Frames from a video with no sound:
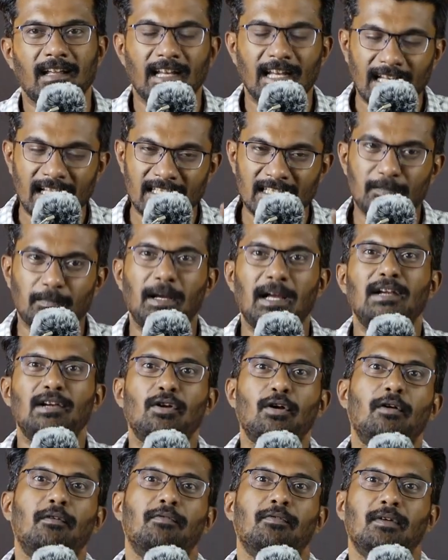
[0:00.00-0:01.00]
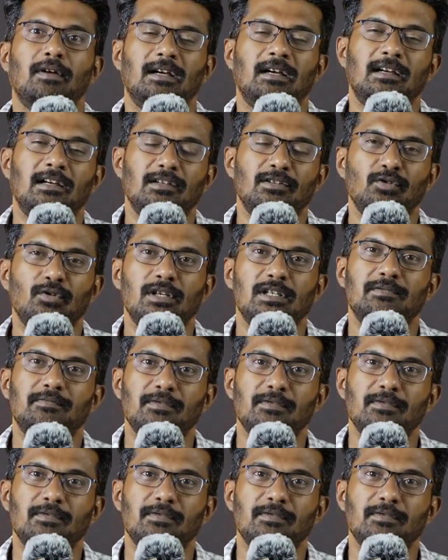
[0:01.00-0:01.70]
In spite of US